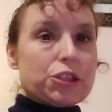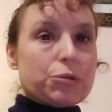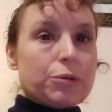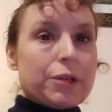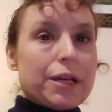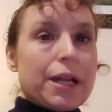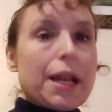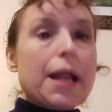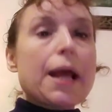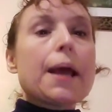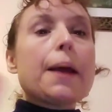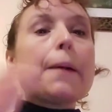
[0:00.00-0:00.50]
to
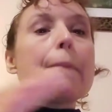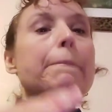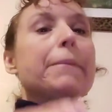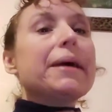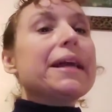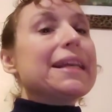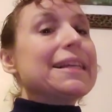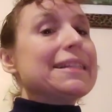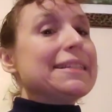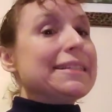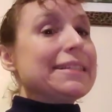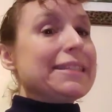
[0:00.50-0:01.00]
it,
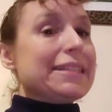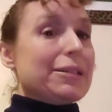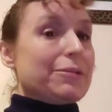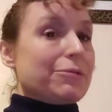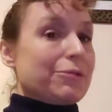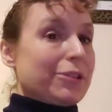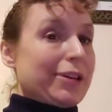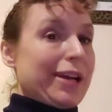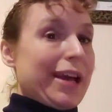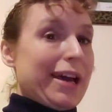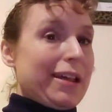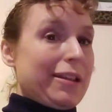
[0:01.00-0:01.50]
but it's
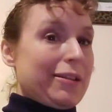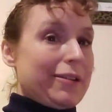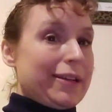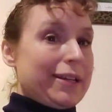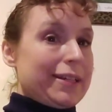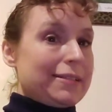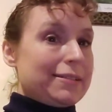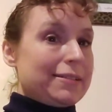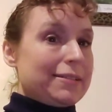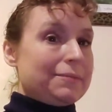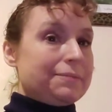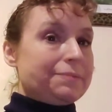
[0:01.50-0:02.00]
zero
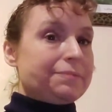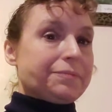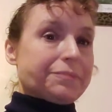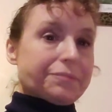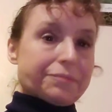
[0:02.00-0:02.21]
calories.